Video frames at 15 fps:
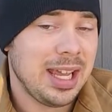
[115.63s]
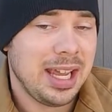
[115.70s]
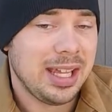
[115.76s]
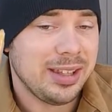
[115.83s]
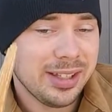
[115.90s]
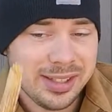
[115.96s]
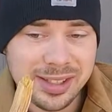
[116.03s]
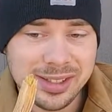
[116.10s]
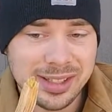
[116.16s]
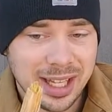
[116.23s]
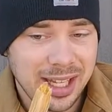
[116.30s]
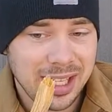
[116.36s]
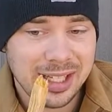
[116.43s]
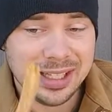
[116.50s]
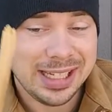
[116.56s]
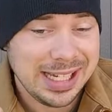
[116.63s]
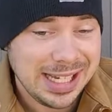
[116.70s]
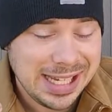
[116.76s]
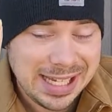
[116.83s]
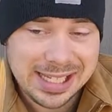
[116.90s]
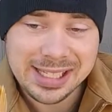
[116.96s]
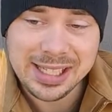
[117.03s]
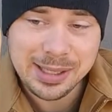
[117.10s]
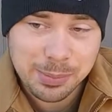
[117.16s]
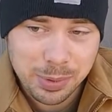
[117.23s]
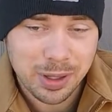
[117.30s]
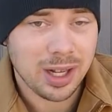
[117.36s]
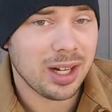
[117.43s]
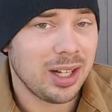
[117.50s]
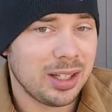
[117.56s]
And this is a easy
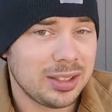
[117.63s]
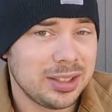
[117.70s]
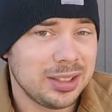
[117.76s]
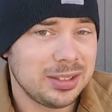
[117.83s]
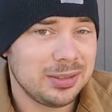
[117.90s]
product